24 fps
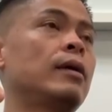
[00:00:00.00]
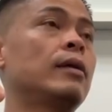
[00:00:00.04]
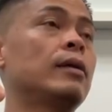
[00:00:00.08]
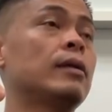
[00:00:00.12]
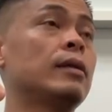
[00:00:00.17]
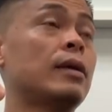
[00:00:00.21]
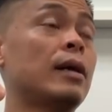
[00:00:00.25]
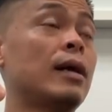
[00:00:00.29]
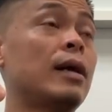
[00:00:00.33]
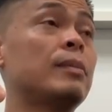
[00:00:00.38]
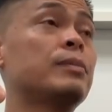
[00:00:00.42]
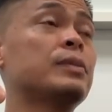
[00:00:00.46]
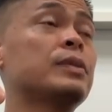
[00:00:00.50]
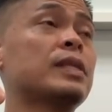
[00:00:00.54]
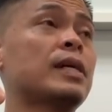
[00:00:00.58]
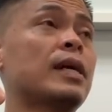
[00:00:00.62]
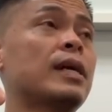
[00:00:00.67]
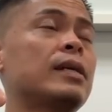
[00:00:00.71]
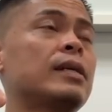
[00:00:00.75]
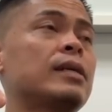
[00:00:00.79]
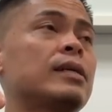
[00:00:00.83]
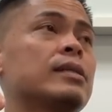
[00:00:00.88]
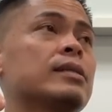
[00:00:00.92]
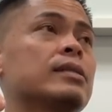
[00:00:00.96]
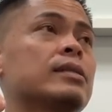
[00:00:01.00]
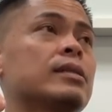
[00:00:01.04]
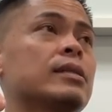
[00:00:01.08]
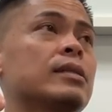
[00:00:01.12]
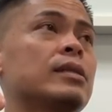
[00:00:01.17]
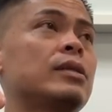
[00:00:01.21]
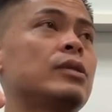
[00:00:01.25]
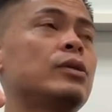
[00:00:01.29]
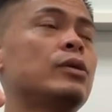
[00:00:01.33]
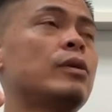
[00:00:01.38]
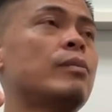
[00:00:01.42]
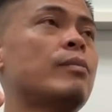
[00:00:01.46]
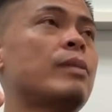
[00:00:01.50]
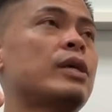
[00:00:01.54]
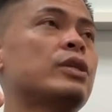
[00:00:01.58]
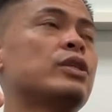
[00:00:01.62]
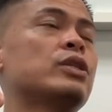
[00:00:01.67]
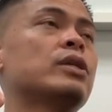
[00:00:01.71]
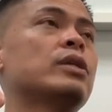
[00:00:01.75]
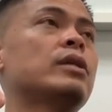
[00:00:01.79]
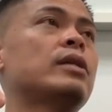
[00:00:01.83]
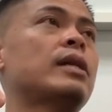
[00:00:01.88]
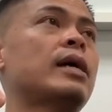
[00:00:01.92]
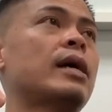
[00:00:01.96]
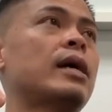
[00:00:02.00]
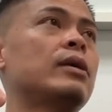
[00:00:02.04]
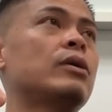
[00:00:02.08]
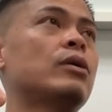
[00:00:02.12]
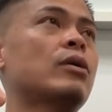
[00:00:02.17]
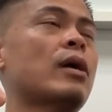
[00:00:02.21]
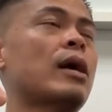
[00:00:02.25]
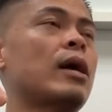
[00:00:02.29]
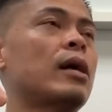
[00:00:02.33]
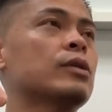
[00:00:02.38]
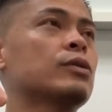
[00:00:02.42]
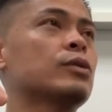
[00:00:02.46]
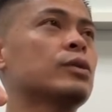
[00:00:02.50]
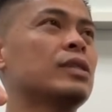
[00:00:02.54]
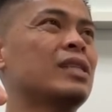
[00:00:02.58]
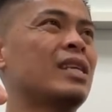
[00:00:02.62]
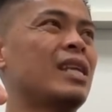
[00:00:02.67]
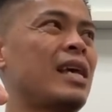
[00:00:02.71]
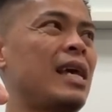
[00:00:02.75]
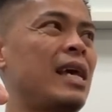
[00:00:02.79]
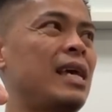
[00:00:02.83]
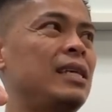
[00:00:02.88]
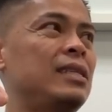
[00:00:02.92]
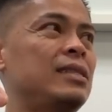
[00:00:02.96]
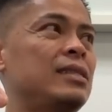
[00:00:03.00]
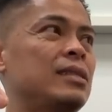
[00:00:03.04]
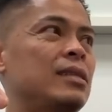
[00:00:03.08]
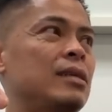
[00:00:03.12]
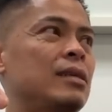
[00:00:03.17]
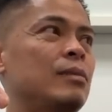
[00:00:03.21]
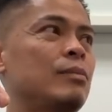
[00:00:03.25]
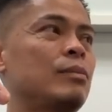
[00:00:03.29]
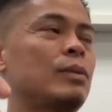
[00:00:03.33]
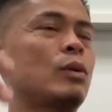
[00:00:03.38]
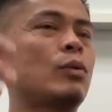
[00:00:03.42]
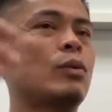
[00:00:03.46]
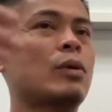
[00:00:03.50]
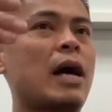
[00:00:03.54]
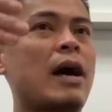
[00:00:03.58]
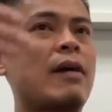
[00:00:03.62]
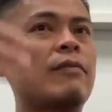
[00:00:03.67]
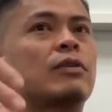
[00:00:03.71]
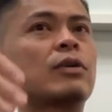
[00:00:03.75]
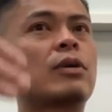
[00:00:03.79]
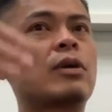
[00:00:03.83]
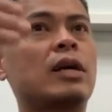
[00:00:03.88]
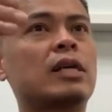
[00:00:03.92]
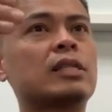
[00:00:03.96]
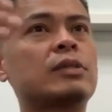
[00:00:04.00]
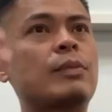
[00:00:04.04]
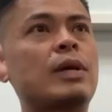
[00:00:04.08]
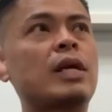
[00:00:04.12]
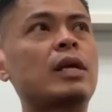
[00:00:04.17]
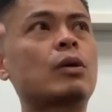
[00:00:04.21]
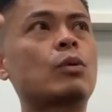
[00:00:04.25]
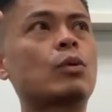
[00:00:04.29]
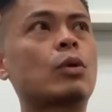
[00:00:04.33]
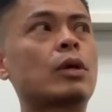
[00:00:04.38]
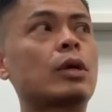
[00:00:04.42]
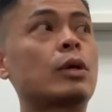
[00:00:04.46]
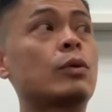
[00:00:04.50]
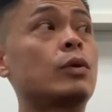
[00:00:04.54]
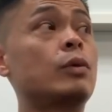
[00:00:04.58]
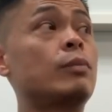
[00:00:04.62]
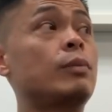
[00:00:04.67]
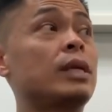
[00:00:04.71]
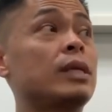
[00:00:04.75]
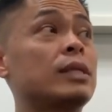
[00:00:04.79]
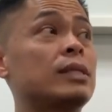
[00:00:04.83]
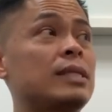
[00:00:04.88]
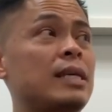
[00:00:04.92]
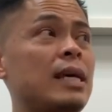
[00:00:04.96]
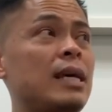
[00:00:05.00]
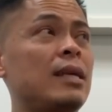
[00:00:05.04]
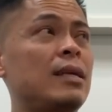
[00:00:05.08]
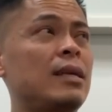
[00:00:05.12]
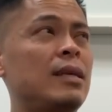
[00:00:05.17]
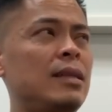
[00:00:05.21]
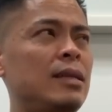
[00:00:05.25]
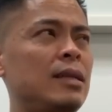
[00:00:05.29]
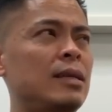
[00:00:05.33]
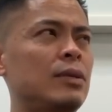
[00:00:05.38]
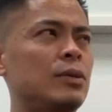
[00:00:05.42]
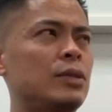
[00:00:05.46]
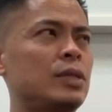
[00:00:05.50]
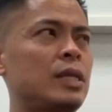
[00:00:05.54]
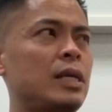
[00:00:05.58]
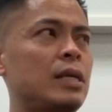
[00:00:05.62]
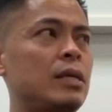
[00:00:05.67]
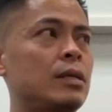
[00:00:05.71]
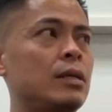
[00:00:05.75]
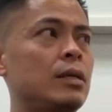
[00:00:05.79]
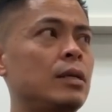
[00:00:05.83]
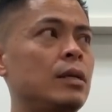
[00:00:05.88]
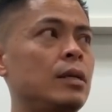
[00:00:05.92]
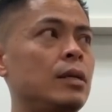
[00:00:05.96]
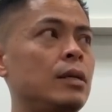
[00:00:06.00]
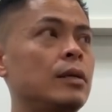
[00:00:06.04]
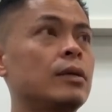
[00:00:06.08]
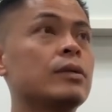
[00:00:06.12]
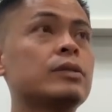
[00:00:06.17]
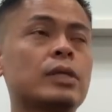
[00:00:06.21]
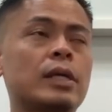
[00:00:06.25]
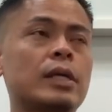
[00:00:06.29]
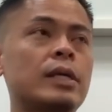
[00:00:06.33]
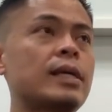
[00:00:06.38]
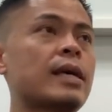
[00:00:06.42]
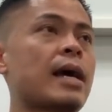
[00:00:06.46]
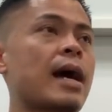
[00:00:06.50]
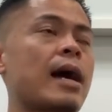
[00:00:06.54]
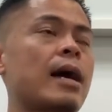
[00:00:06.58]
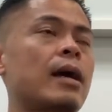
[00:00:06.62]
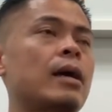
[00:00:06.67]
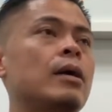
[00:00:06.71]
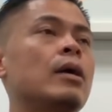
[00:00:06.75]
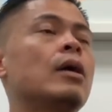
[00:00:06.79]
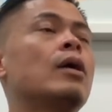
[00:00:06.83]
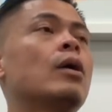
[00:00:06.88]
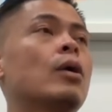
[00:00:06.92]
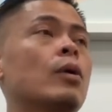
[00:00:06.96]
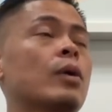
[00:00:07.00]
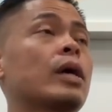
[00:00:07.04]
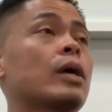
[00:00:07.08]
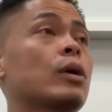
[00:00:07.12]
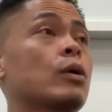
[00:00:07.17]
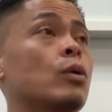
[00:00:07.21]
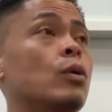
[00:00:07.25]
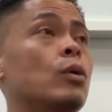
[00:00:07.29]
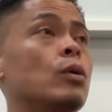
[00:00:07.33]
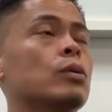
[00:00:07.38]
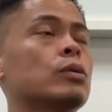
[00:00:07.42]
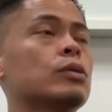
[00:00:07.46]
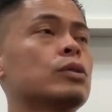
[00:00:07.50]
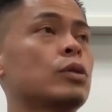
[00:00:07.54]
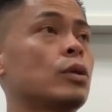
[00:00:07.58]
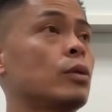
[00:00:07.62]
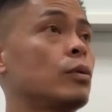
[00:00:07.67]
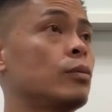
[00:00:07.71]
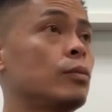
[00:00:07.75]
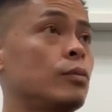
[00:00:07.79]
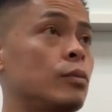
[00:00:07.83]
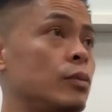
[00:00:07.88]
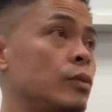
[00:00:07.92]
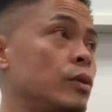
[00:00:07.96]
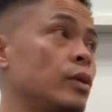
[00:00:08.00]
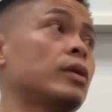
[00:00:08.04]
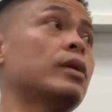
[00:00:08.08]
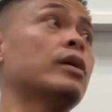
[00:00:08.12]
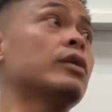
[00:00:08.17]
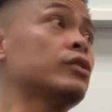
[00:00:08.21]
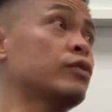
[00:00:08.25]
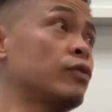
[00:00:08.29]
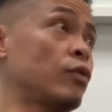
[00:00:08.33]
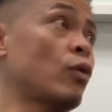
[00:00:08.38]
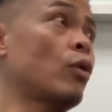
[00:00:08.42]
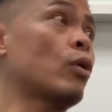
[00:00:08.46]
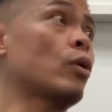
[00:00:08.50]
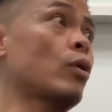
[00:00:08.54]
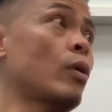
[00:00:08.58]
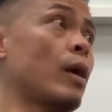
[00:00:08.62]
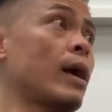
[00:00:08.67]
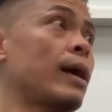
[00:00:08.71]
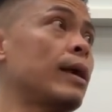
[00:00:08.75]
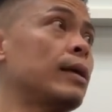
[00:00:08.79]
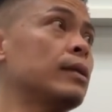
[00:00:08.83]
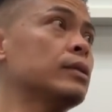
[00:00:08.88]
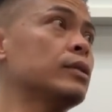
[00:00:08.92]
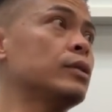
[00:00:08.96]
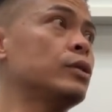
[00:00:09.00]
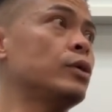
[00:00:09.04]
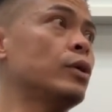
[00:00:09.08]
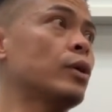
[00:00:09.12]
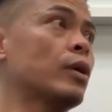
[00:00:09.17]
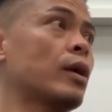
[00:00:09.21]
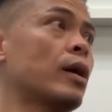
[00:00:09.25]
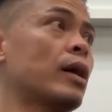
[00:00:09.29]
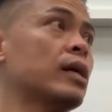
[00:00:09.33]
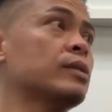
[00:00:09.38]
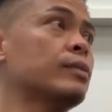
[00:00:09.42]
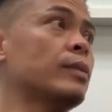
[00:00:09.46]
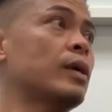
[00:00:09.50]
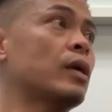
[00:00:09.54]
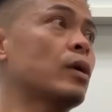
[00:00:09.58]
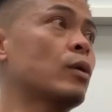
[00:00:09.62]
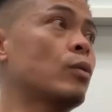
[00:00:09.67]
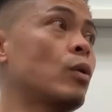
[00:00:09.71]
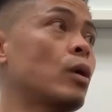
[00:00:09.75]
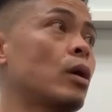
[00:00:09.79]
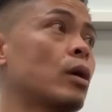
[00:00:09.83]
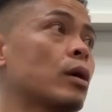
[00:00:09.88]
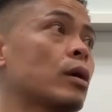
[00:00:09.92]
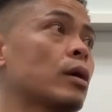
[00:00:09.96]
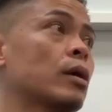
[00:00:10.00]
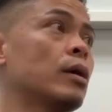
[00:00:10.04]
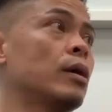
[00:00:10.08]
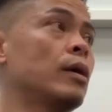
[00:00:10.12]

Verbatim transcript: The upside is you had mentioned that your house was an eight, but after cosmetic work, it would be a ten. I think you said. So mm-hmm. yeah. Okay, cool. So there's four grand to do your cosmetic work.